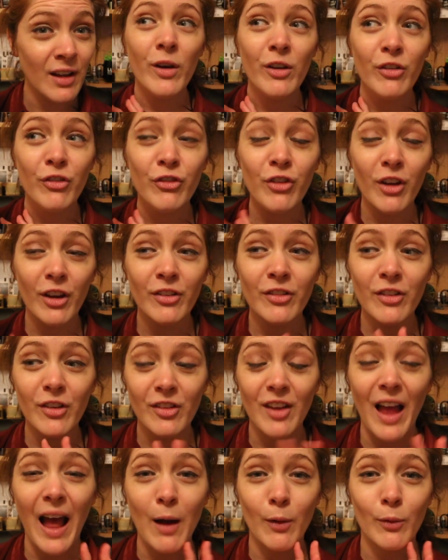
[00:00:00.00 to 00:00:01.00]
which just
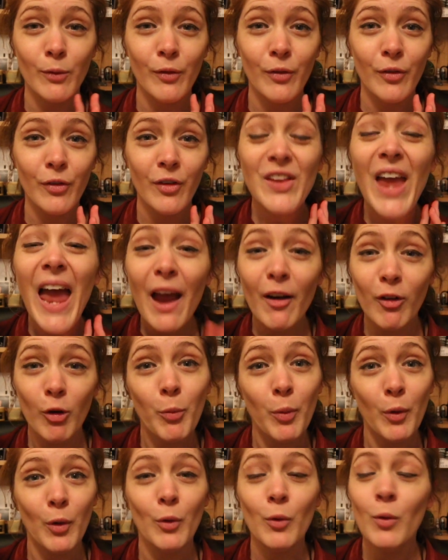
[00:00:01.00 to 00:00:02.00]
sounds
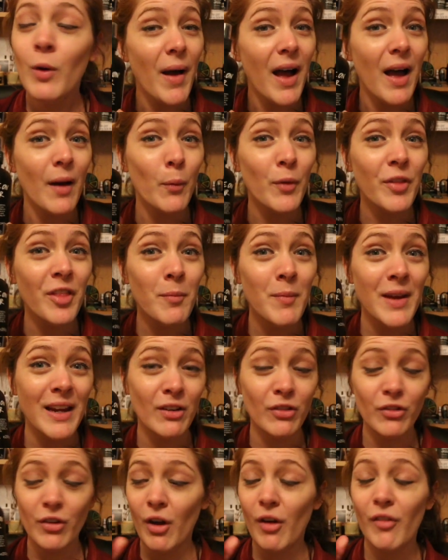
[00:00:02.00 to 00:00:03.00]
terrible, but with the
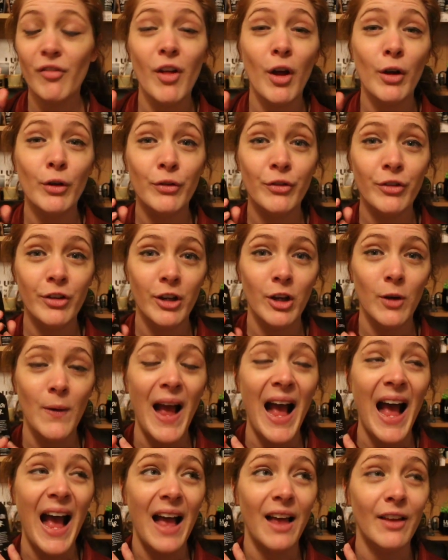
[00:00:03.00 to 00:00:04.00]
mixture of those 2
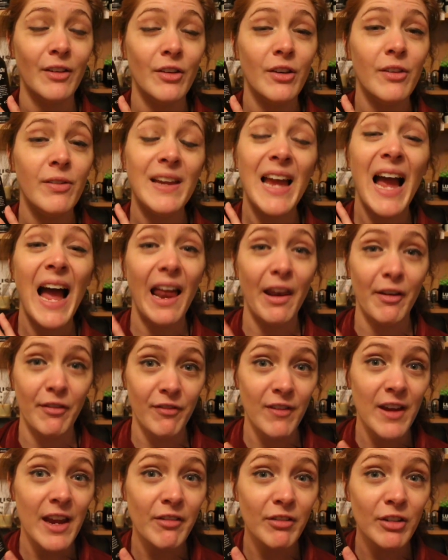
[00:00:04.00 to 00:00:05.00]
and the aloe
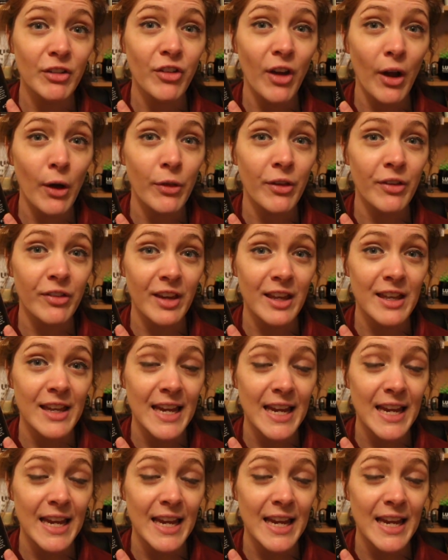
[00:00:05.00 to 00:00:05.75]
vera gel that's in